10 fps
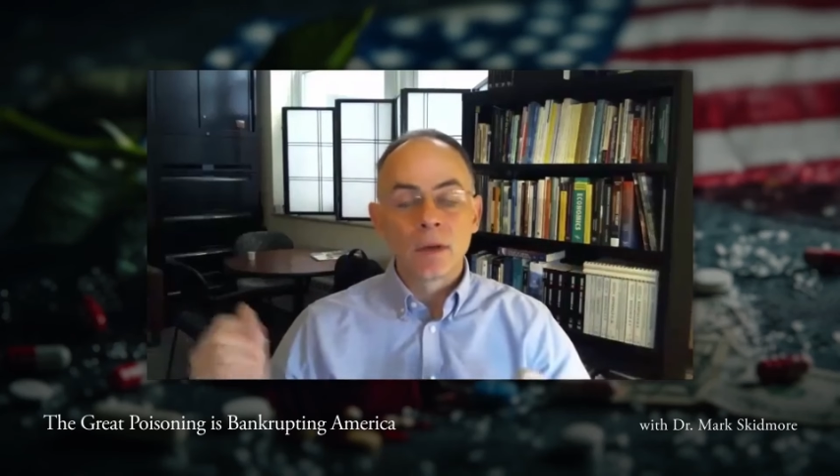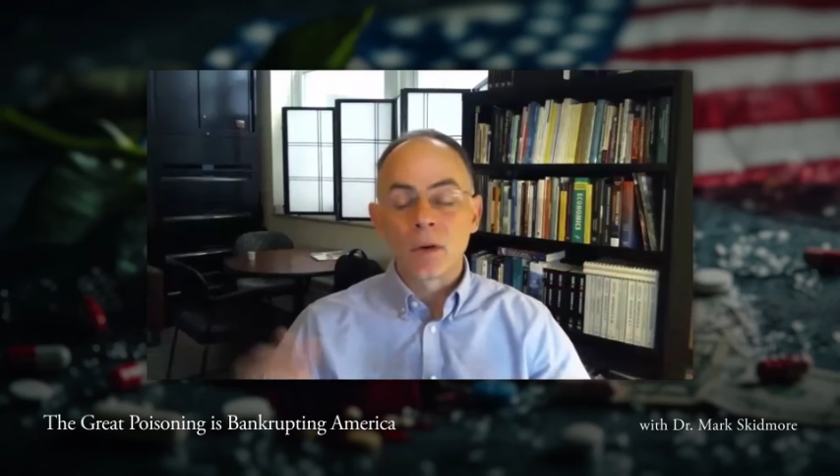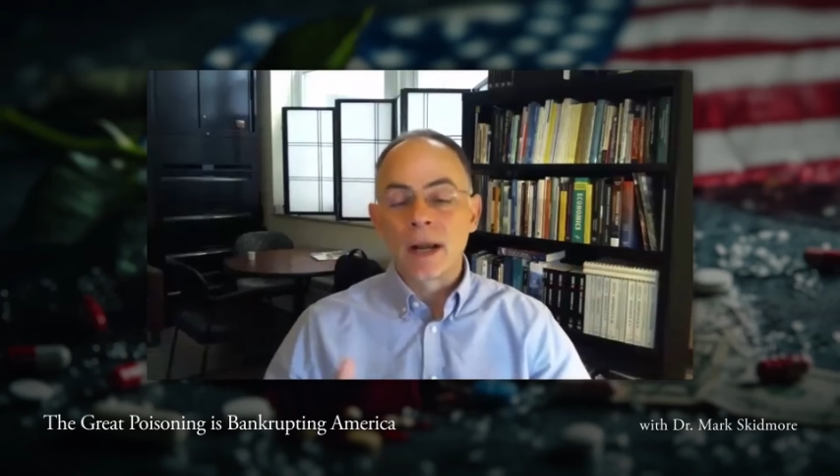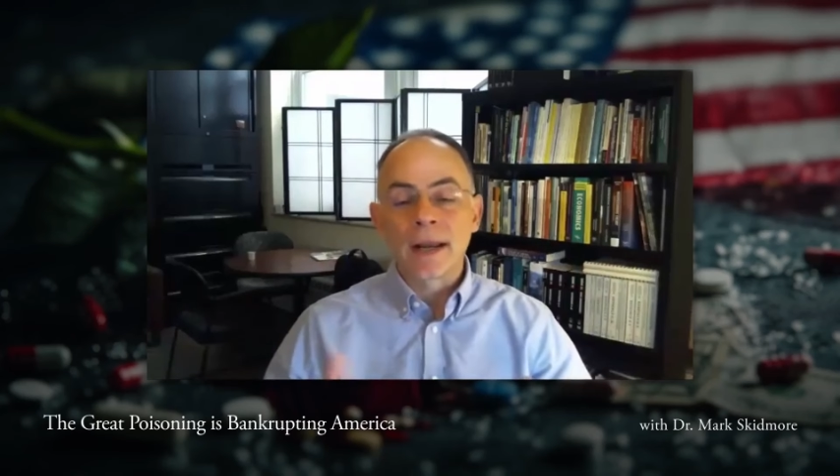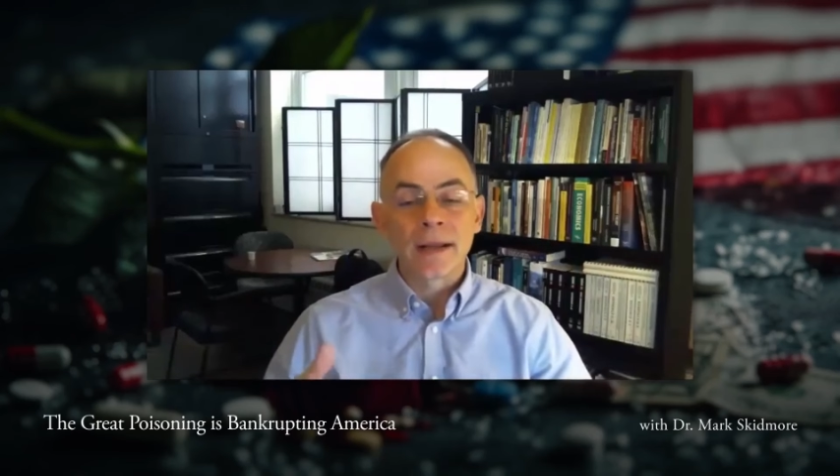
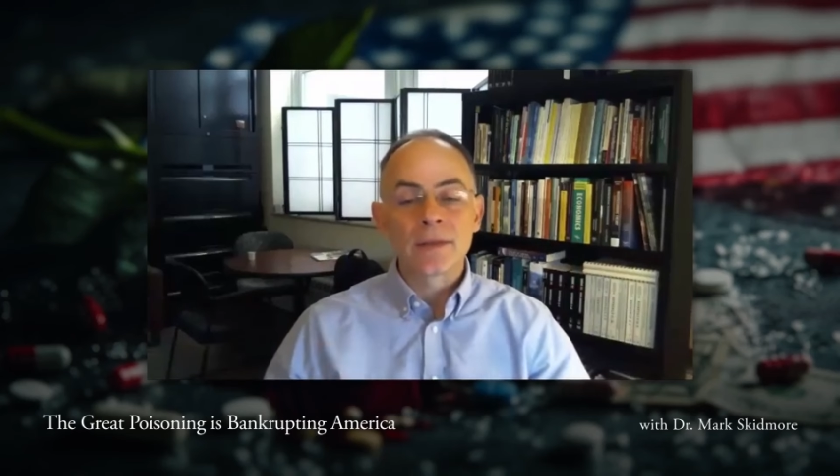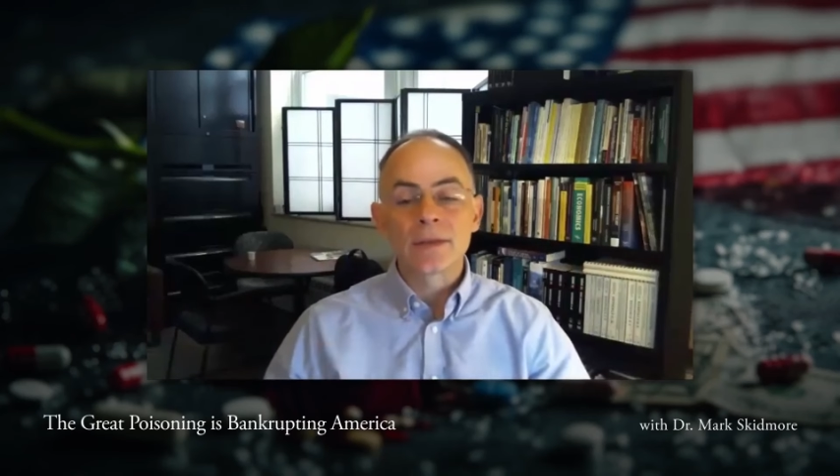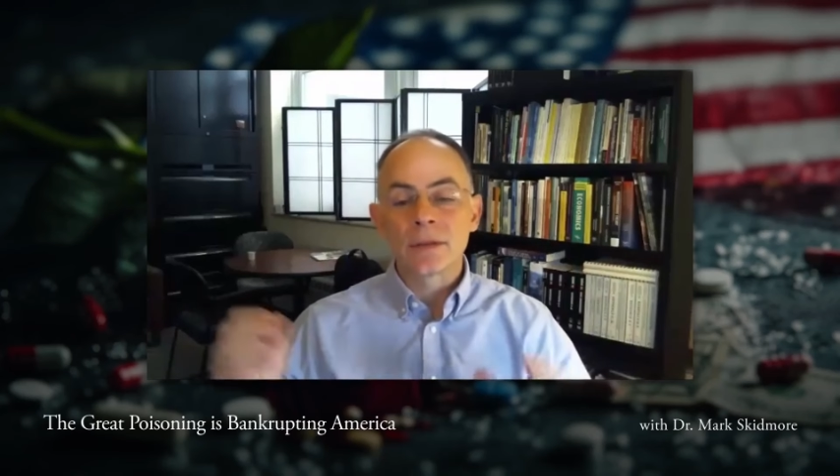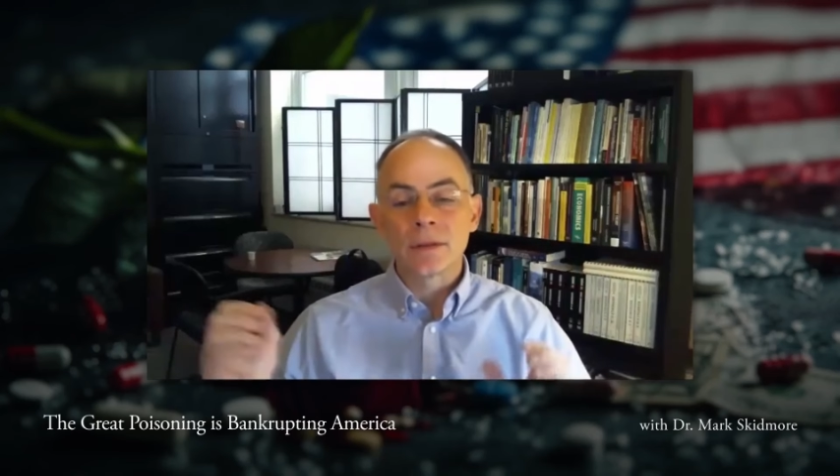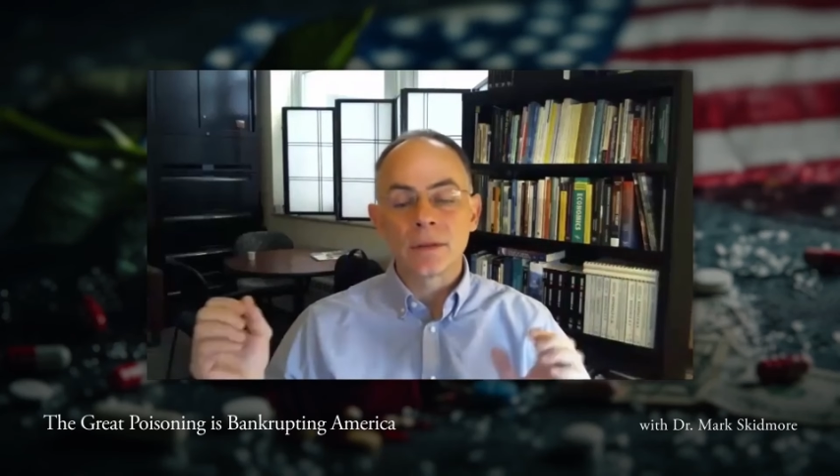
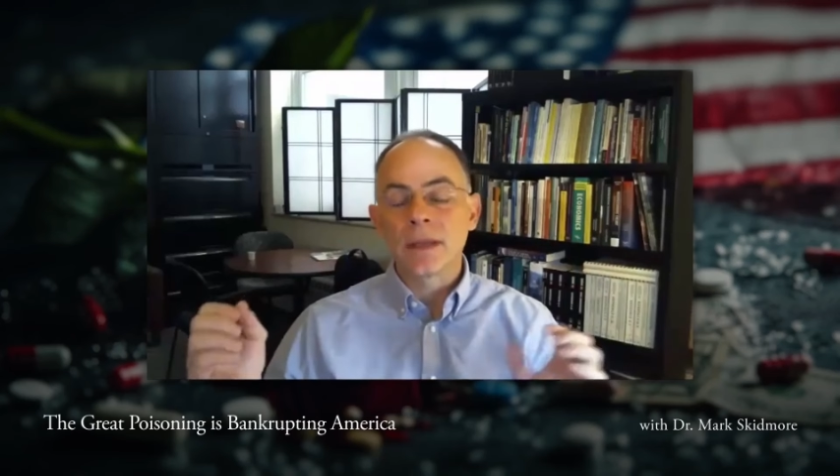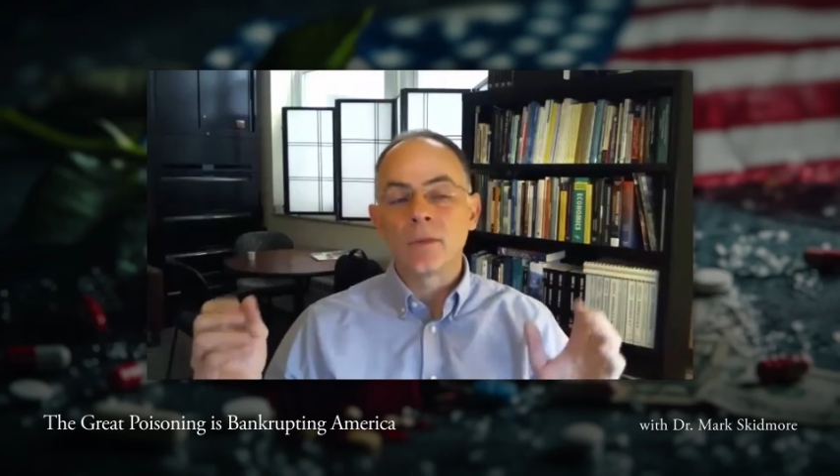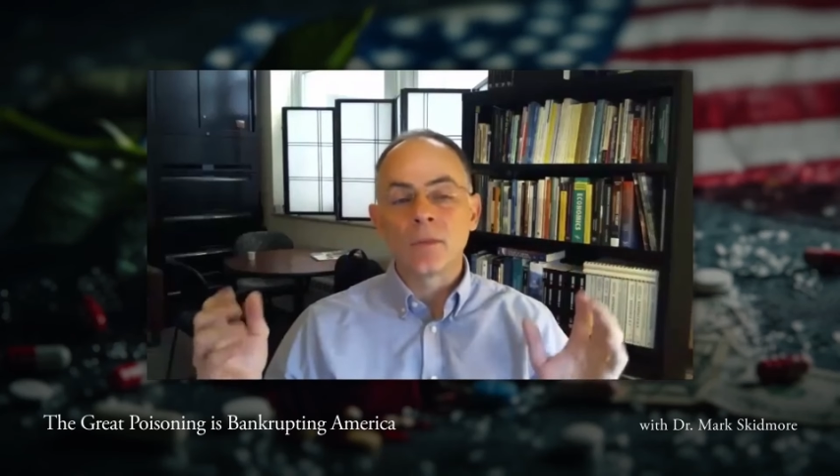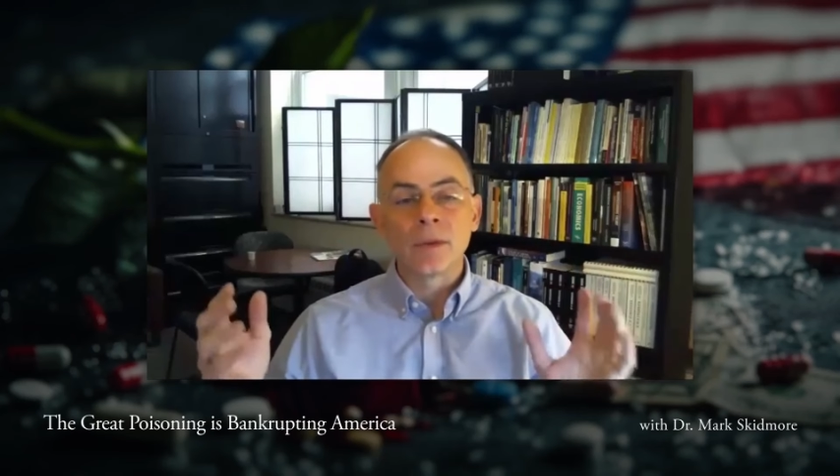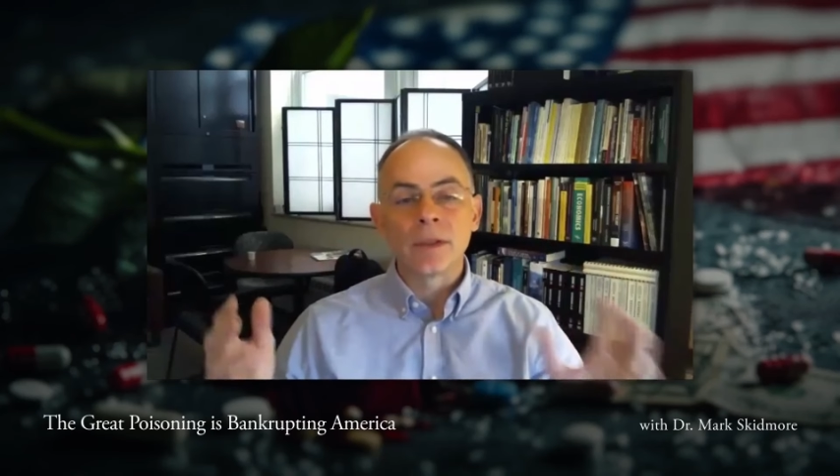grants, and
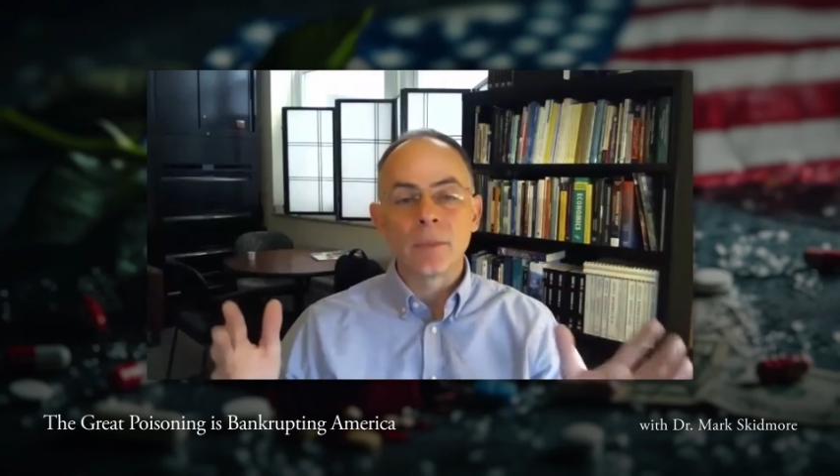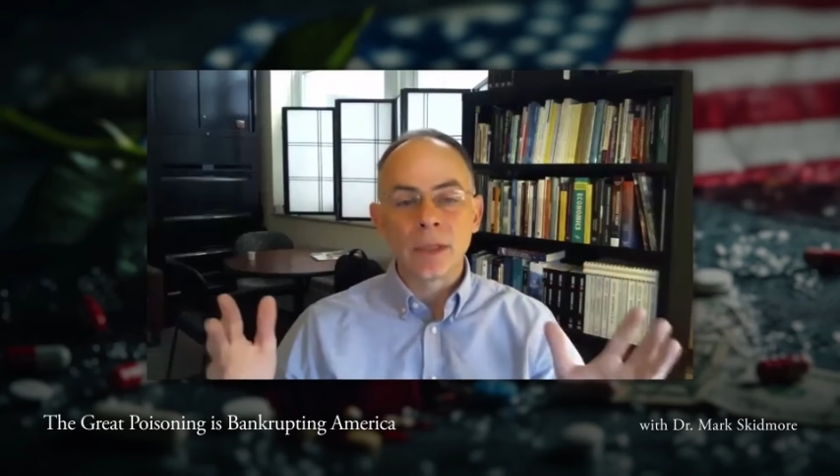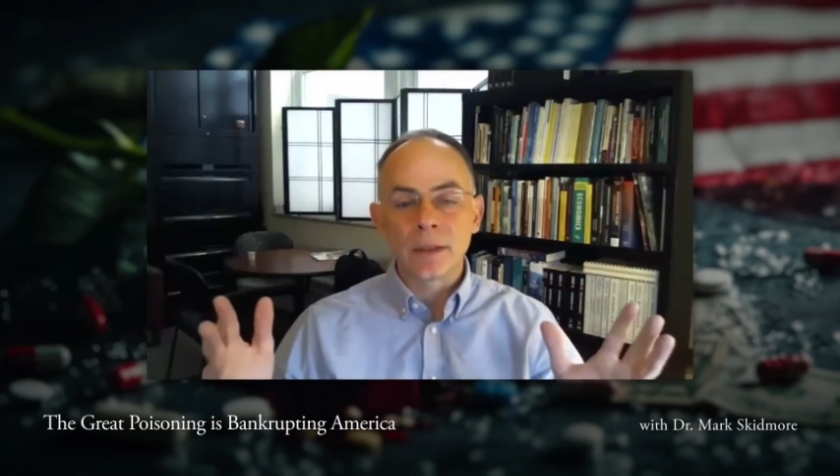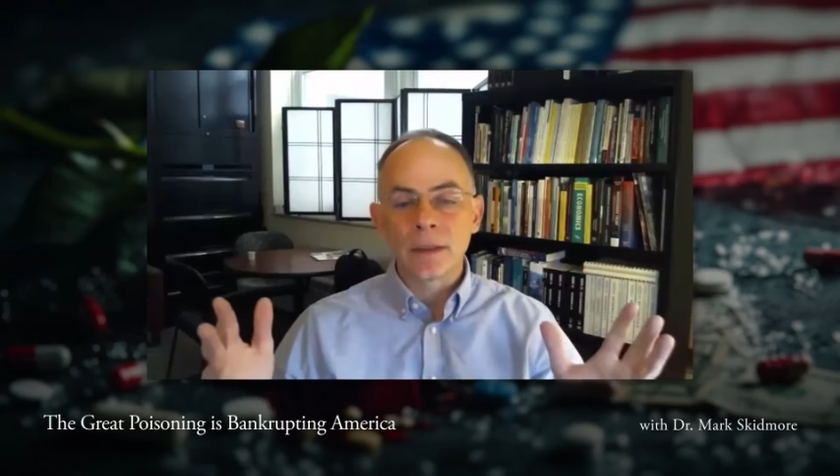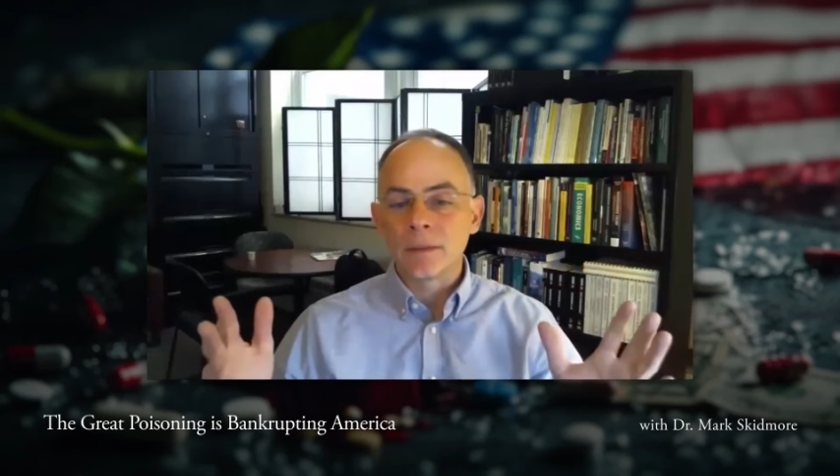the really
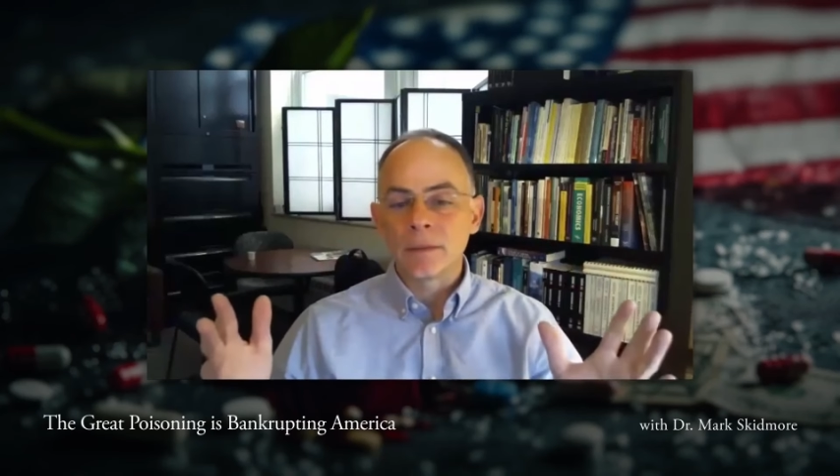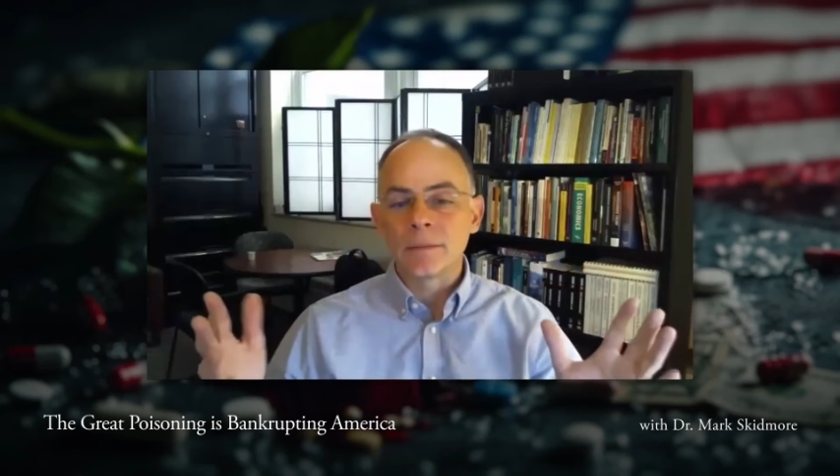big,